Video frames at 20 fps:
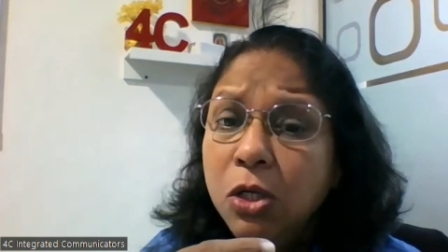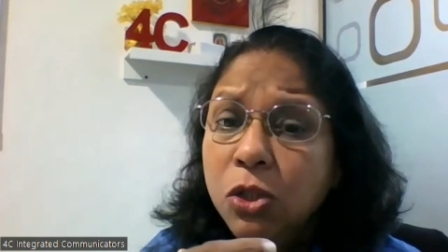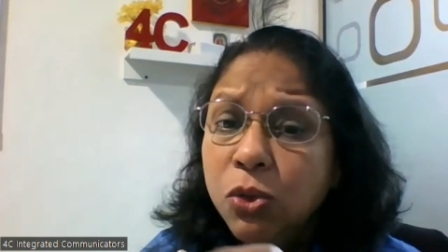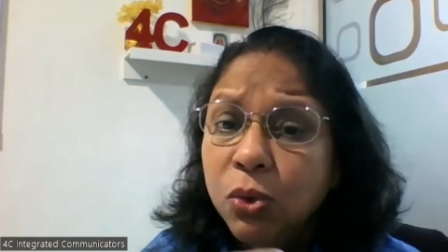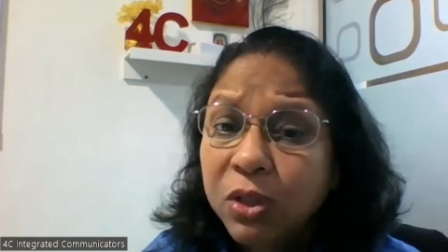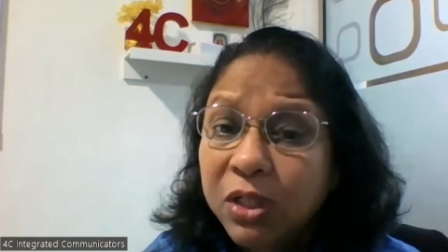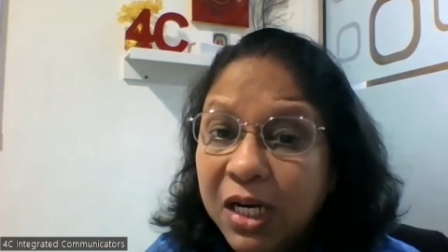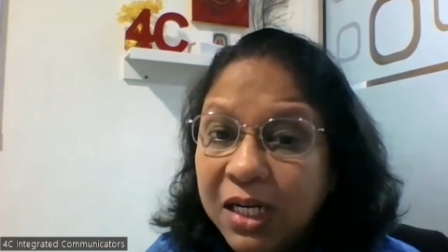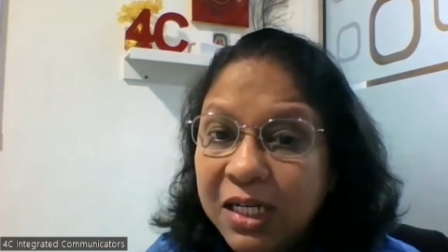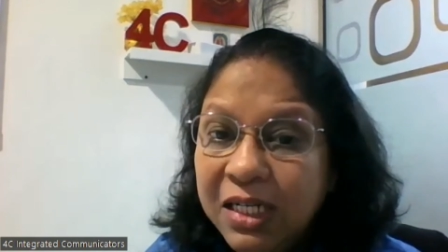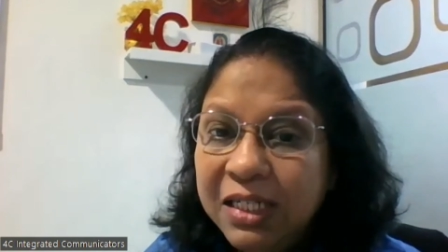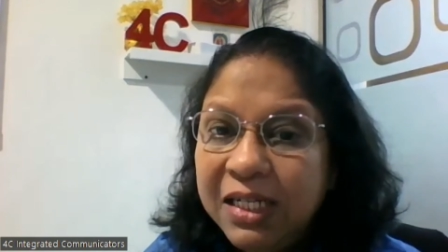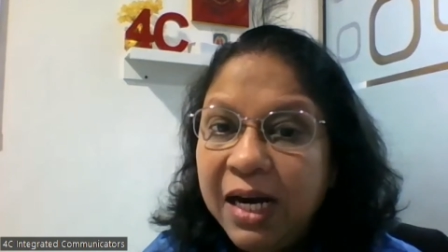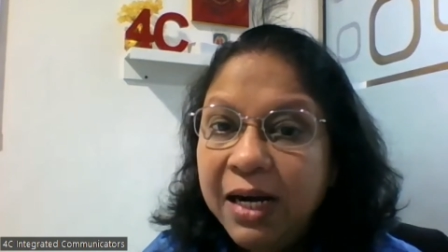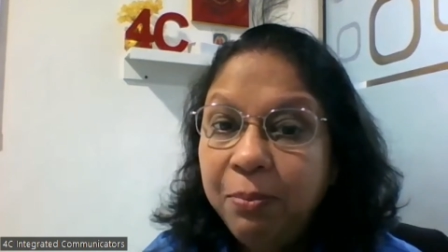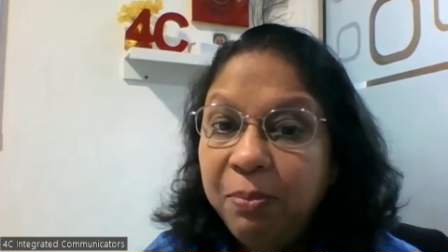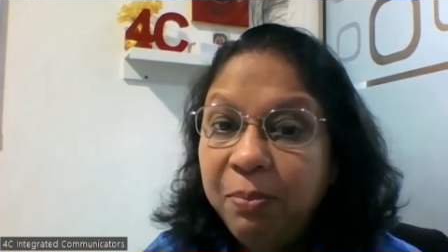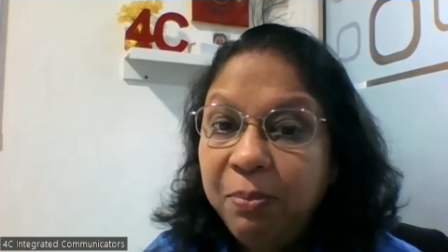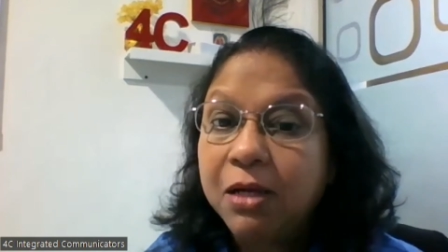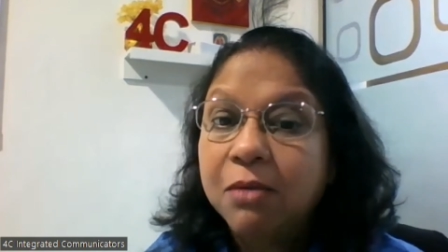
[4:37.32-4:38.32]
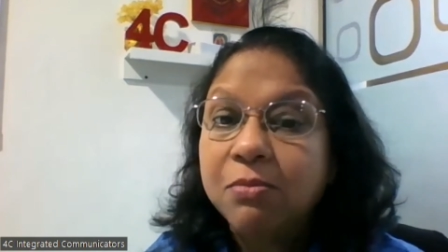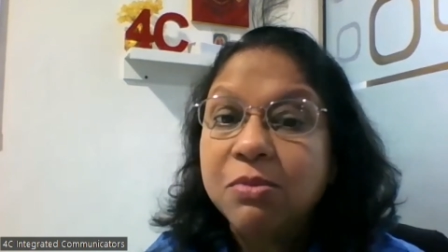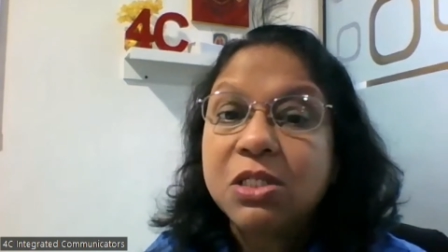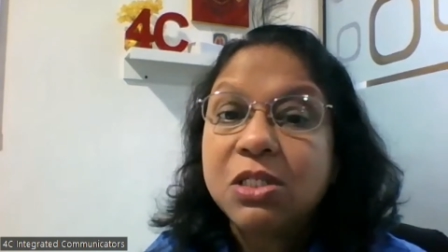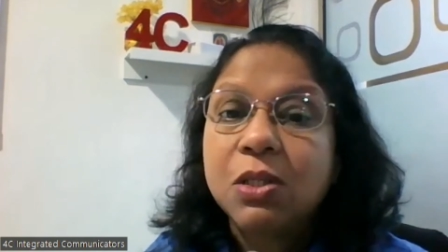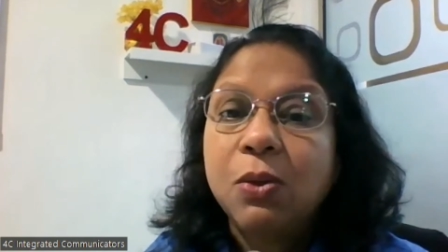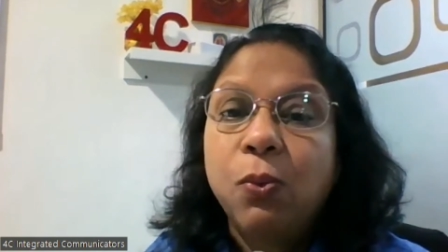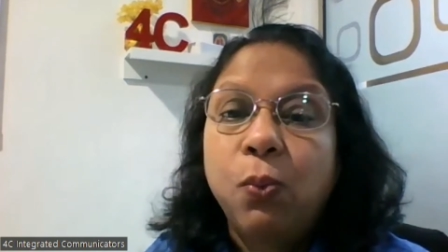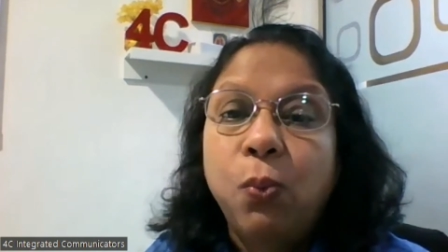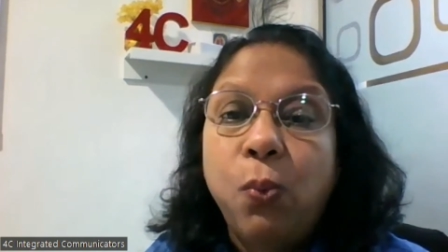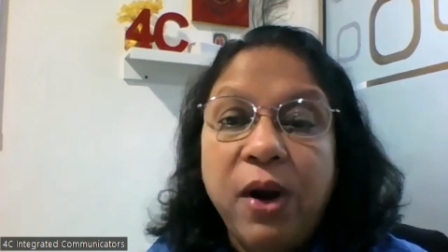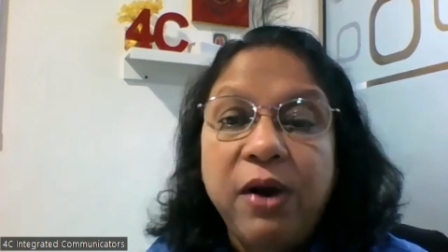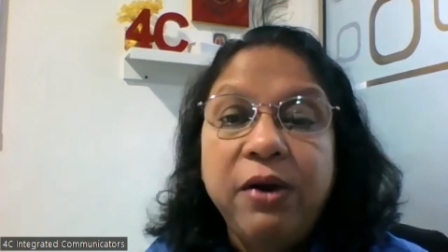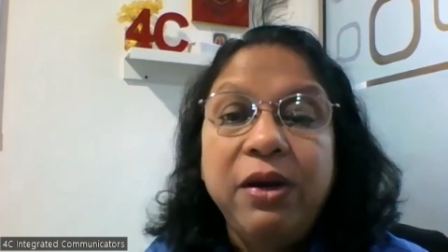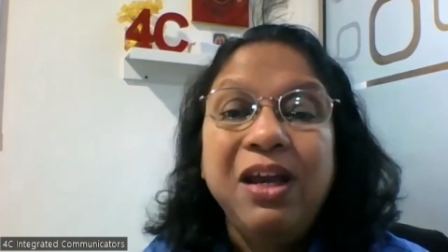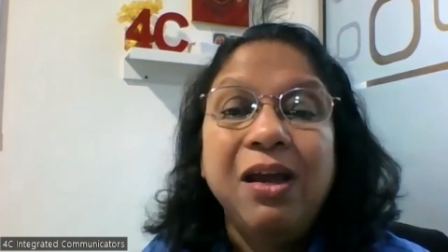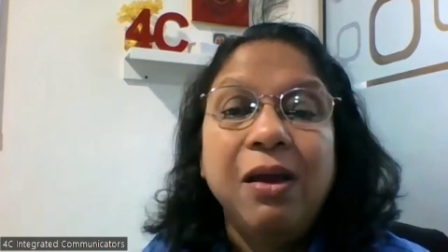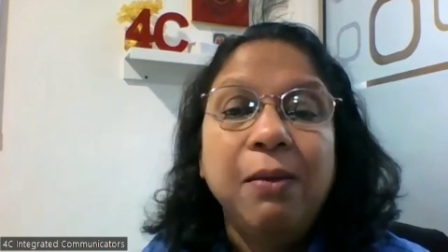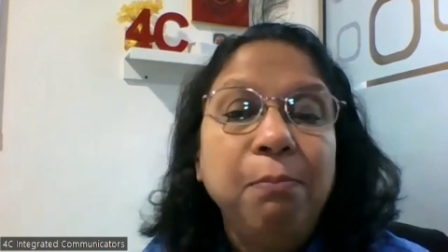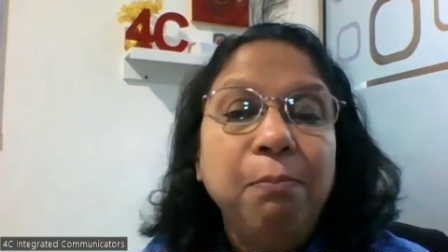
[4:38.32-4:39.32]
So content becomes a
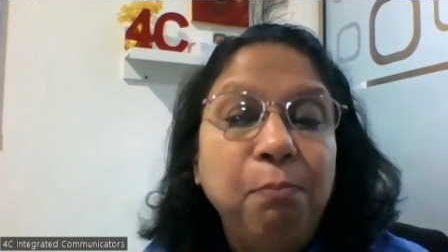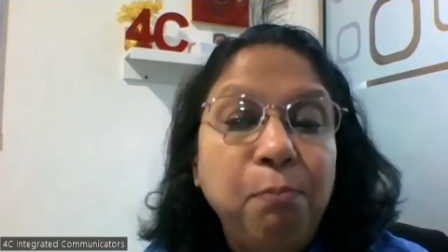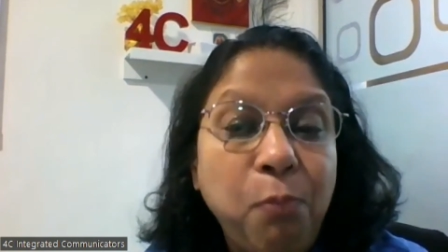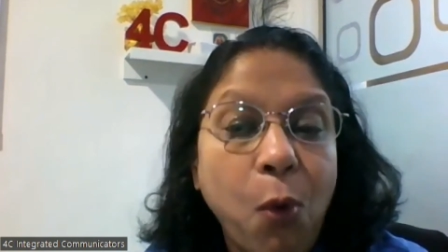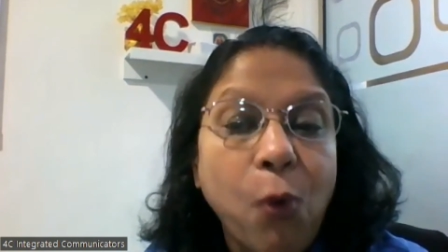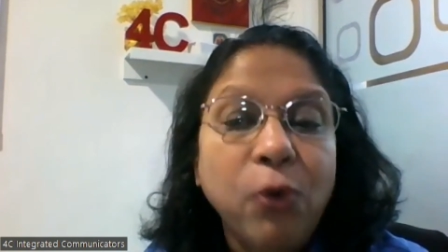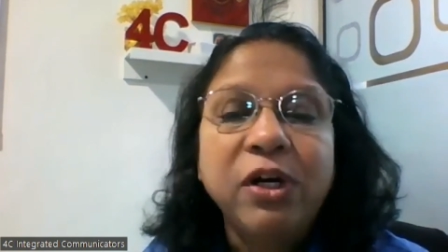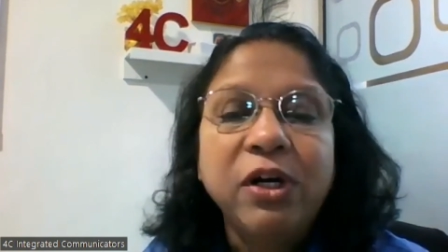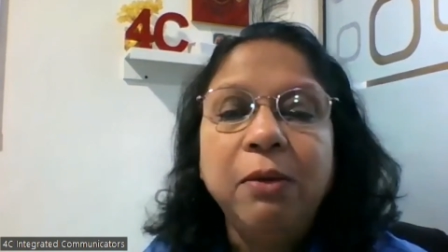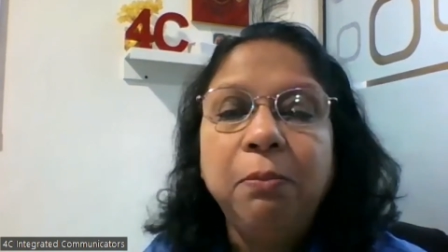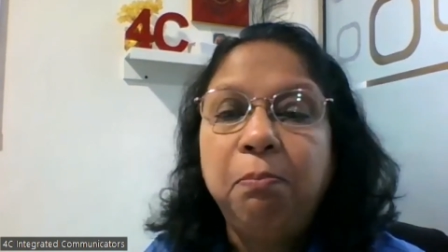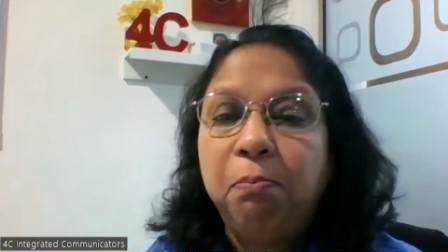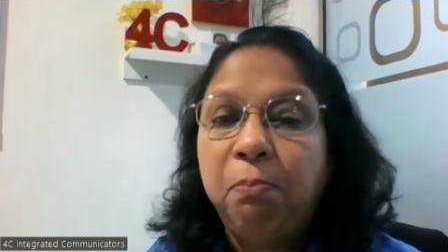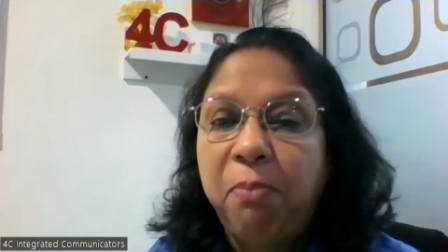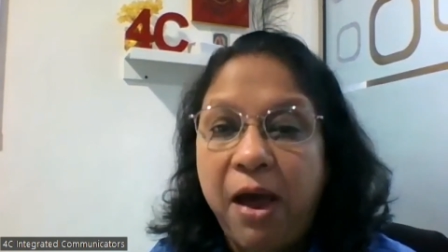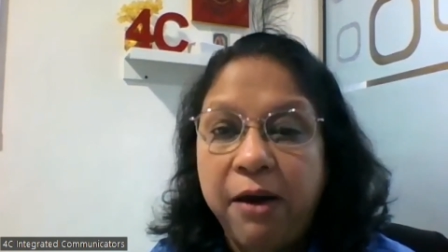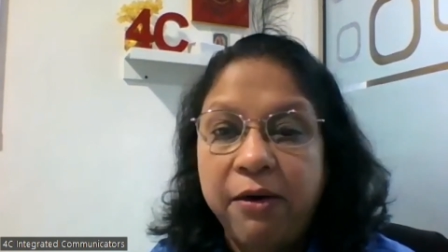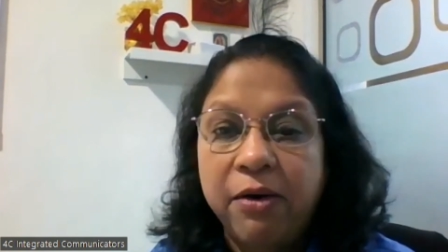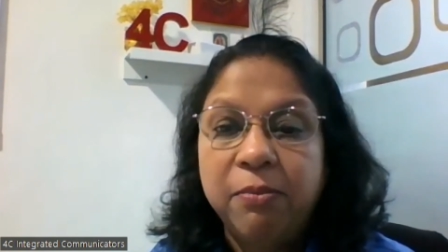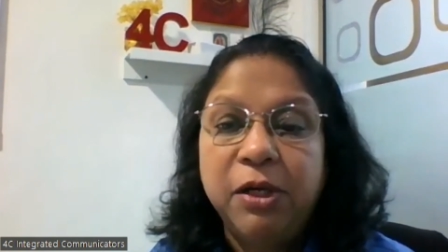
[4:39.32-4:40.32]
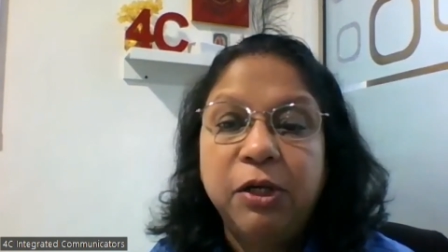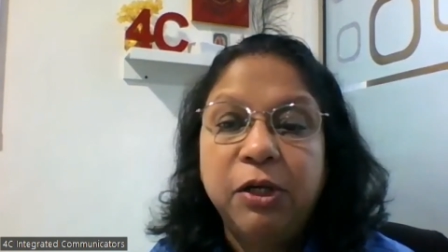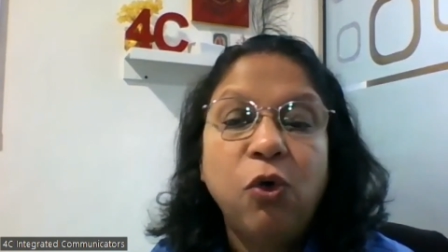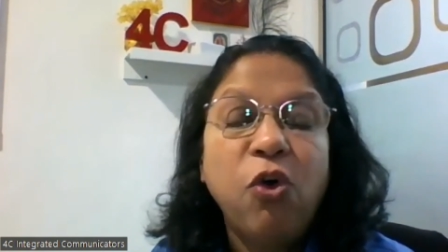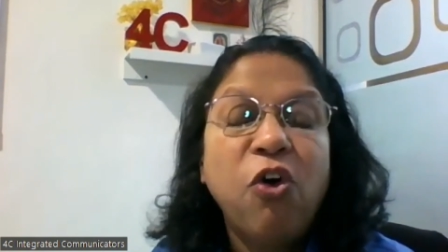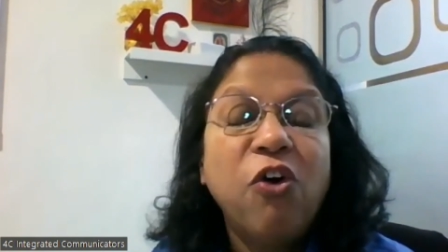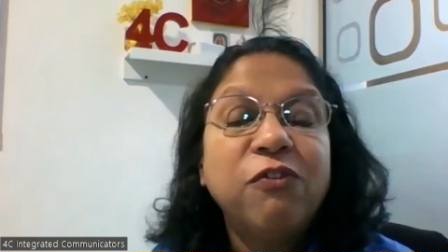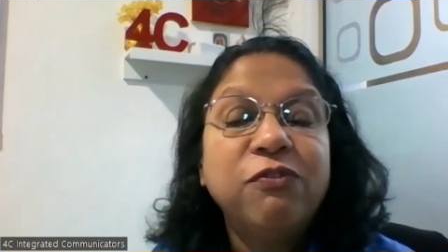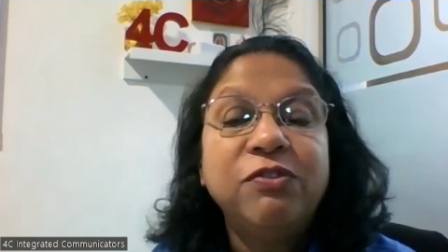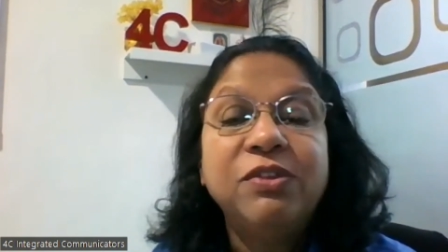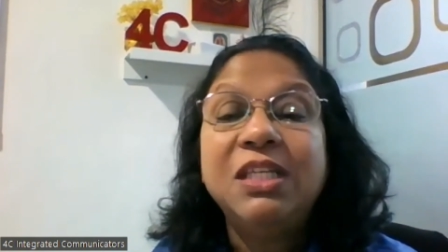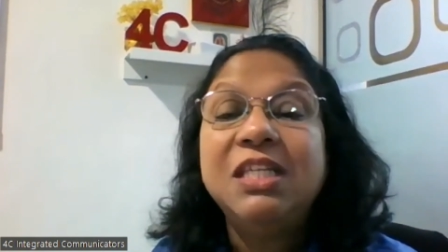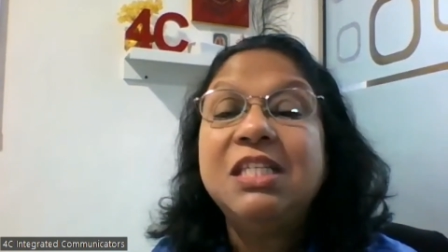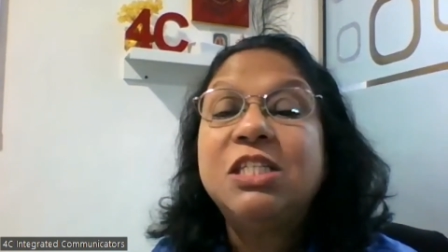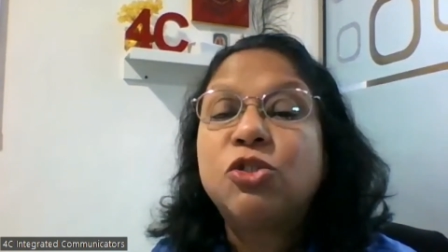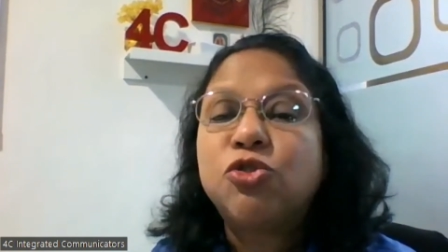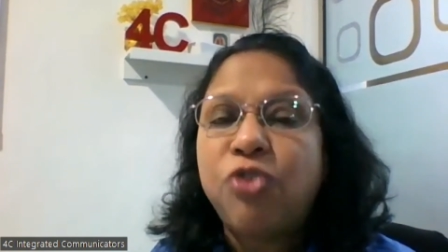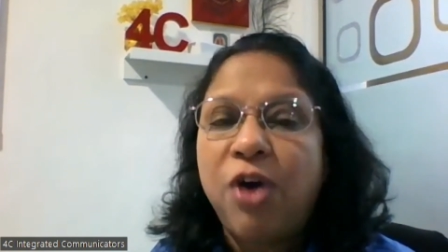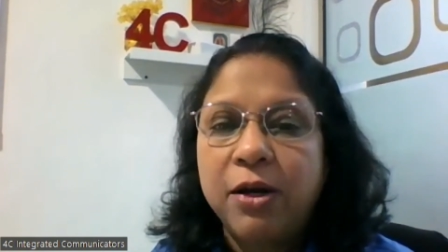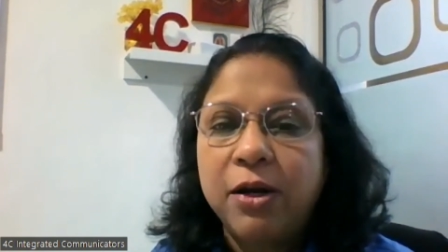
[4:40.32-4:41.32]
very important parameter of
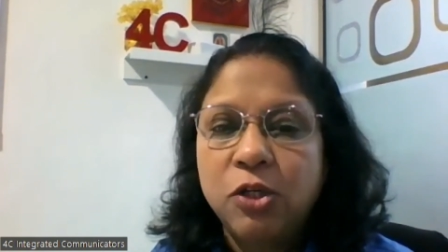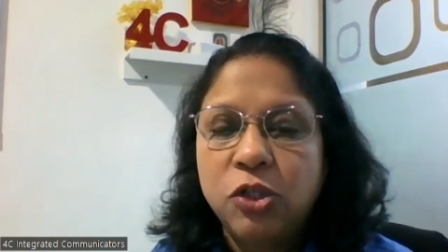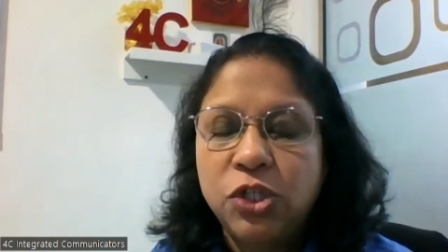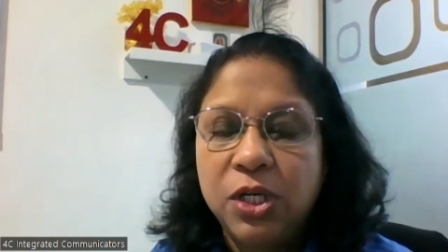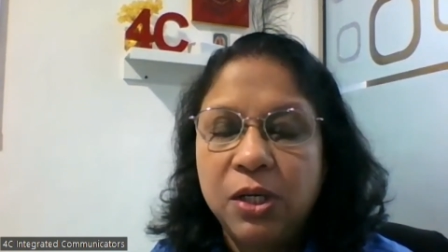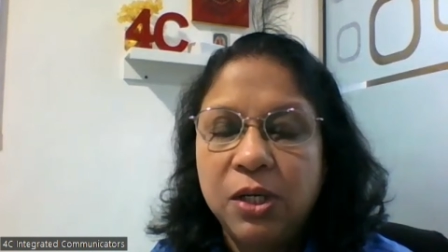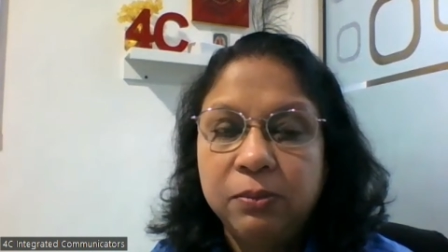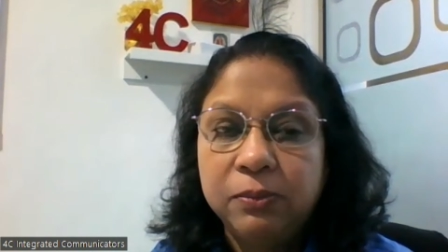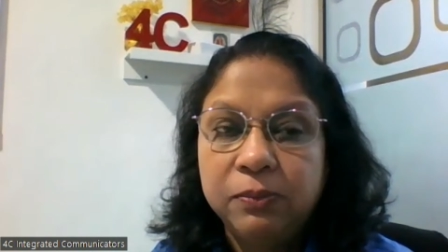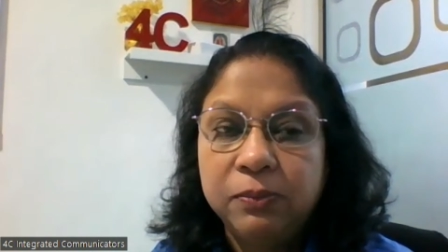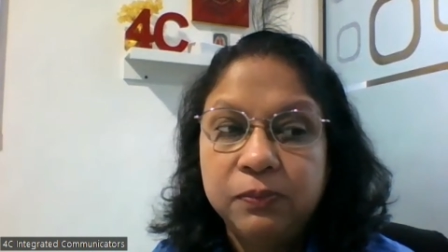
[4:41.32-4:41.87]
this strategy.